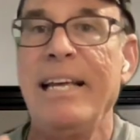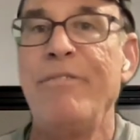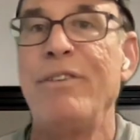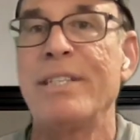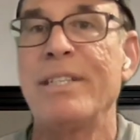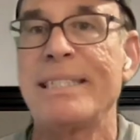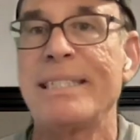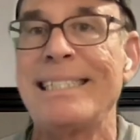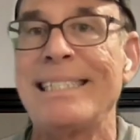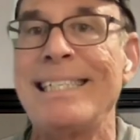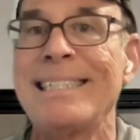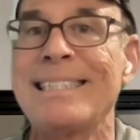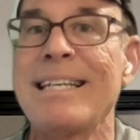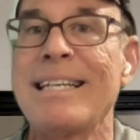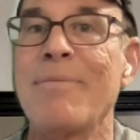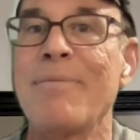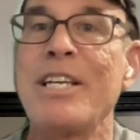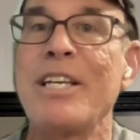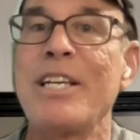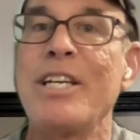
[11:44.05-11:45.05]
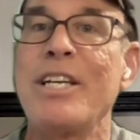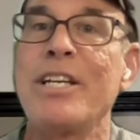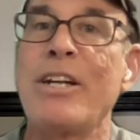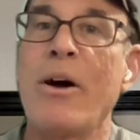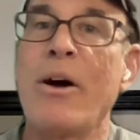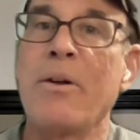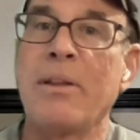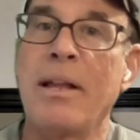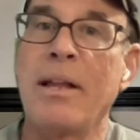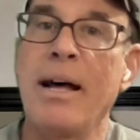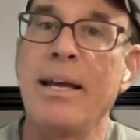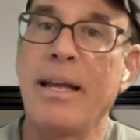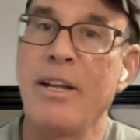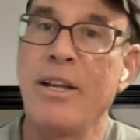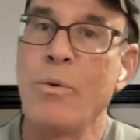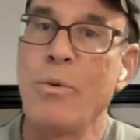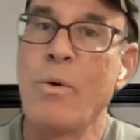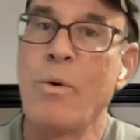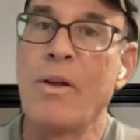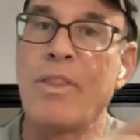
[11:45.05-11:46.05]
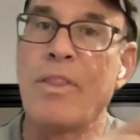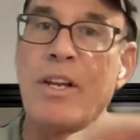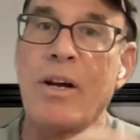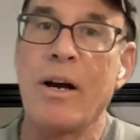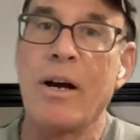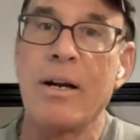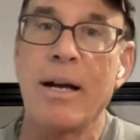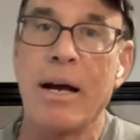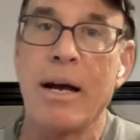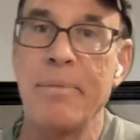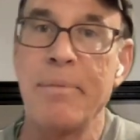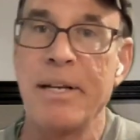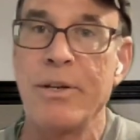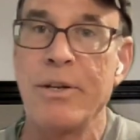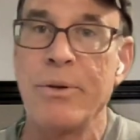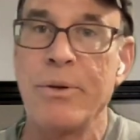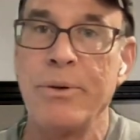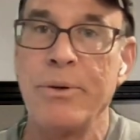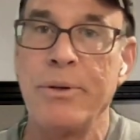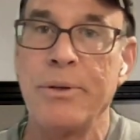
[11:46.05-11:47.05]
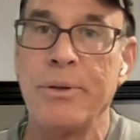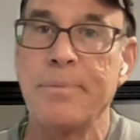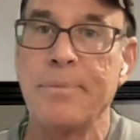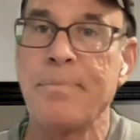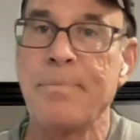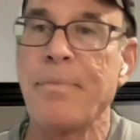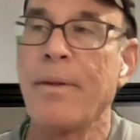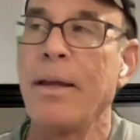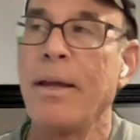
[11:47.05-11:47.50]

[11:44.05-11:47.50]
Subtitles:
If you see something you don't like and you want the dog coming to you,